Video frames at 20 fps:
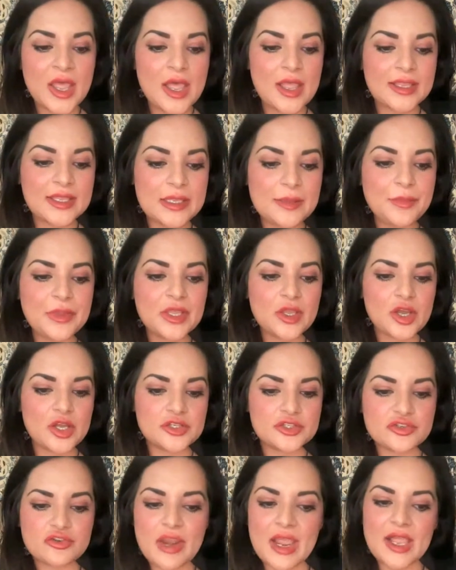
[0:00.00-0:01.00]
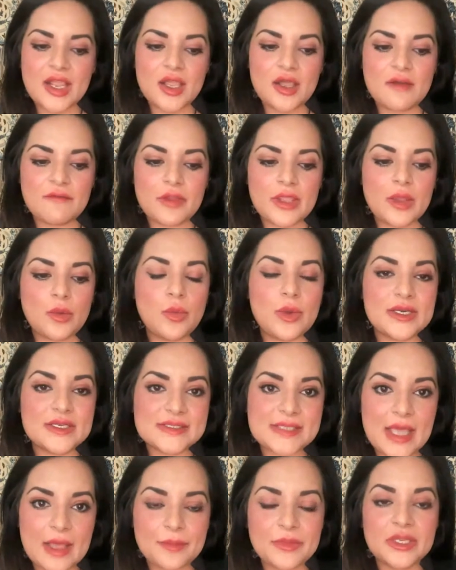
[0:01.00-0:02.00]
keeping on track of, okay, what is
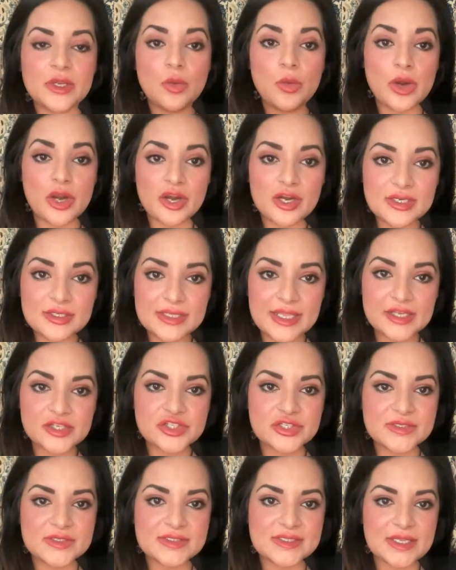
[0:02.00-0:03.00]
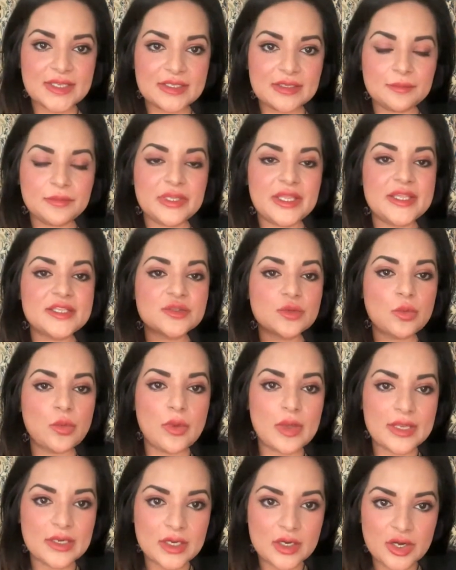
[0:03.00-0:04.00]
happening? Where are elections taking place?
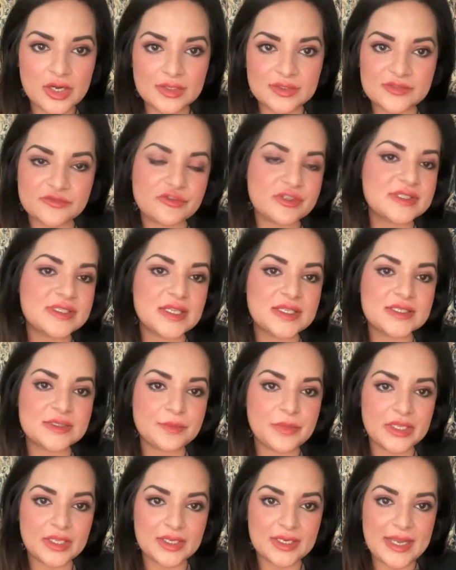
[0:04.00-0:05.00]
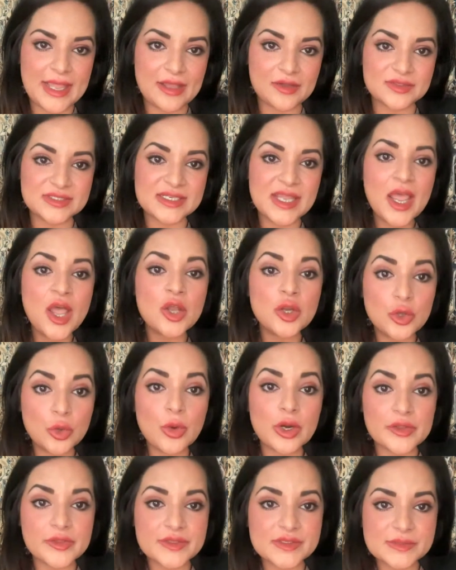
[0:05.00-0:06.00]
When are the results being announced? Who
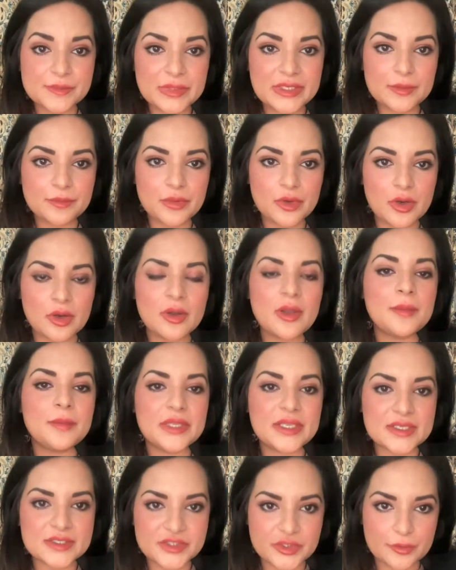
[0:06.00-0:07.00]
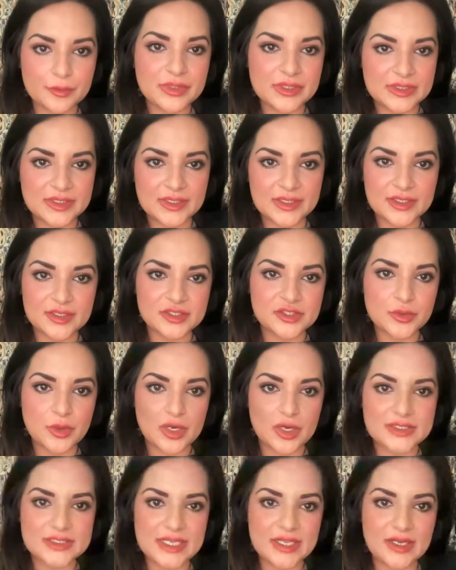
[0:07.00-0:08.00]
are these people? Because they're building it into
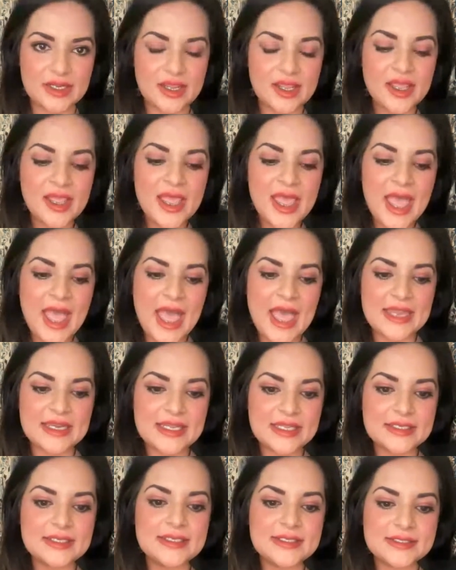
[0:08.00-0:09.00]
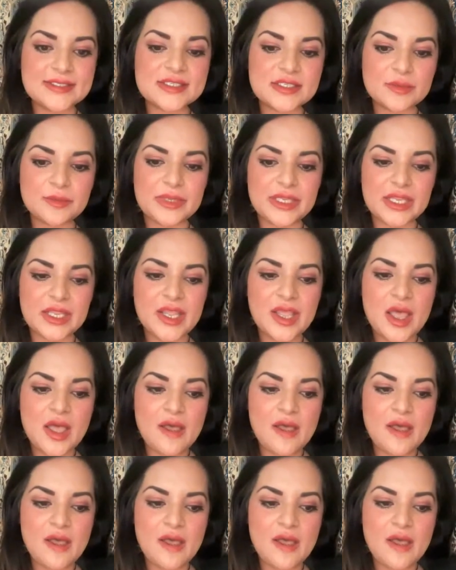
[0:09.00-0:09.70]
our data. And it needs to be